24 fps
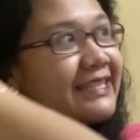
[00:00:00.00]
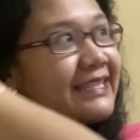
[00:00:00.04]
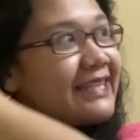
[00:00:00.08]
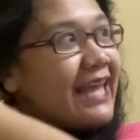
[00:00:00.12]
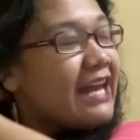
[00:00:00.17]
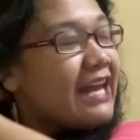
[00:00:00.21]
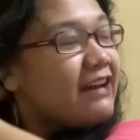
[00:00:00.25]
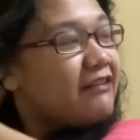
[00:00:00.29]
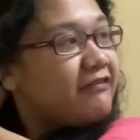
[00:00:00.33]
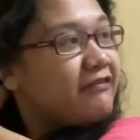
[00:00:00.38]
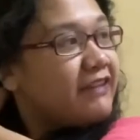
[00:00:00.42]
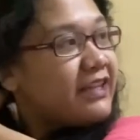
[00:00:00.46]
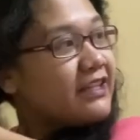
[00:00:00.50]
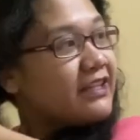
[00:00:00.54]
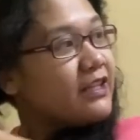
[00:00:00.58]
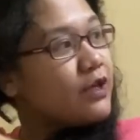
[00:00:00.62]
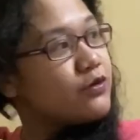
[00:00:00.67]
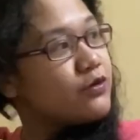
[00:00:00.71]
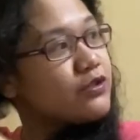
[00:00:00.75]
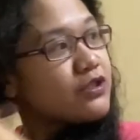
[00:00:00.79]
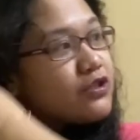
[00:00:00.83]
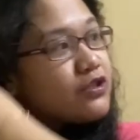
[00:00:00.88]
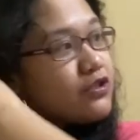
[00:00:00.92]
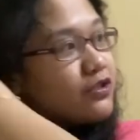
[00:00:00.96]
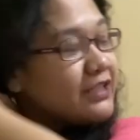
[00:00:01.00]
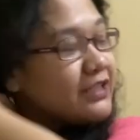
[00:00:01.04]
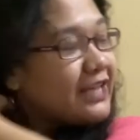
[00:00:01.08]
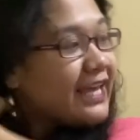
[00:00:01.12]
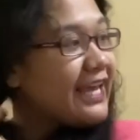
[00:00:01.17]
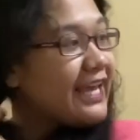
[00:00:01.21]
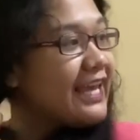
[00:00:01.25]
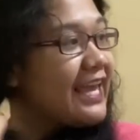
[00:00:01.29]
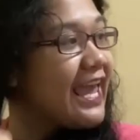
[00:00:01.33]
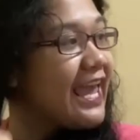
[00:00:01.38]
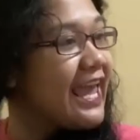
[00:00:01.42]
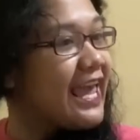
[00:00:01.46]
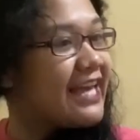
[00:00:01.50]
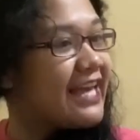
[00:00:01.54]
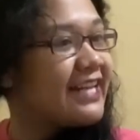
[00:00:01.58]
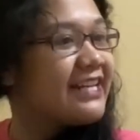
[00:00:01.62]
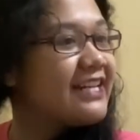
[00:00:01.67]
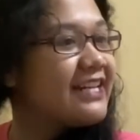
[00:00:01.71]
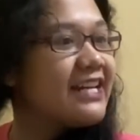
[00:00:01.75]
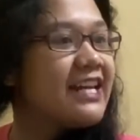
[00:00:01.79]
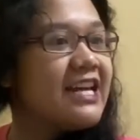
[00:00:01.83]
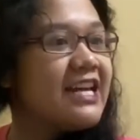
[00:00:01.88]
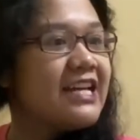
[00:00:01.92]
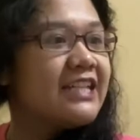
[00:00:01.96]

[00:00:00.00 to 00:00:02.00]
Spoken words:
10 videos today and